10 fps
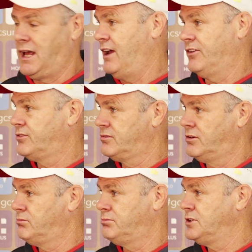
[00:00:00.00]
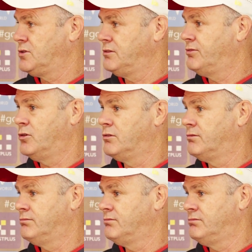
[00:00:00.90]
players on between 4 and
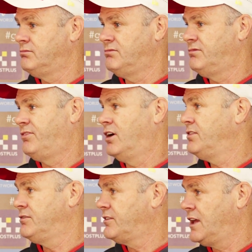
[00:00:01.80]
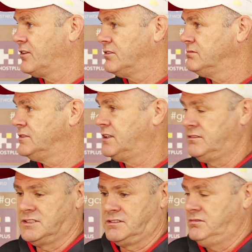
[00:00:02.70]
550,000. You
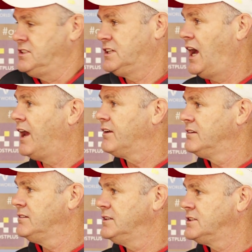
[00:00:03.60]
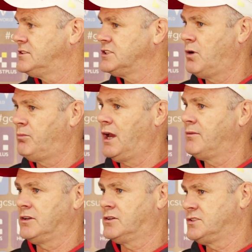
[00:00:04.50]
just can't. You just won't be
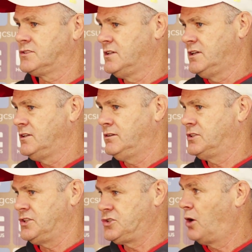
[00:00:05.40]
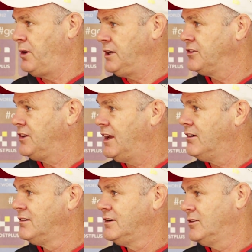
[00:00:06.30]
able to because your top enders
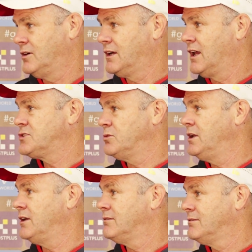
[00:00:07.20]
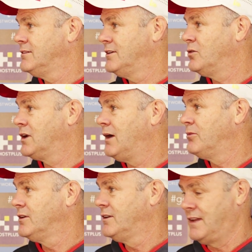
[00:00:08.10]
now will get close to 1 million at all
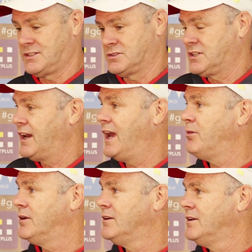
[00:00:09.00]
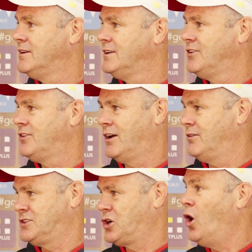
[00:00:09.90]
clubs. That's what's going to happen. So
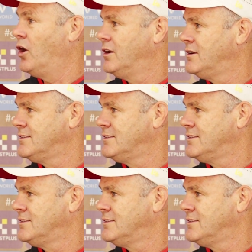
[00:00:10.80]
it's gone.